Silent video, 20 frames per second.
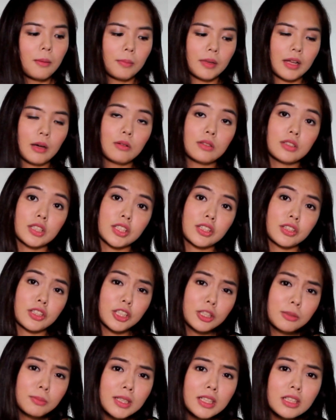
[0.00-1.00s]
but I was
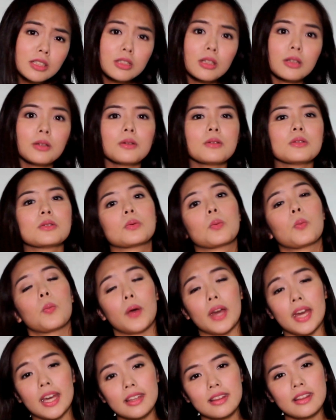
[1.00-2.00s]
determined to lose
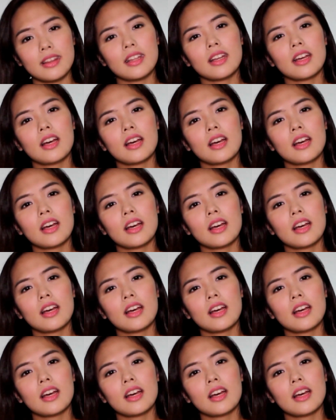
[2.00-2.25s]
weight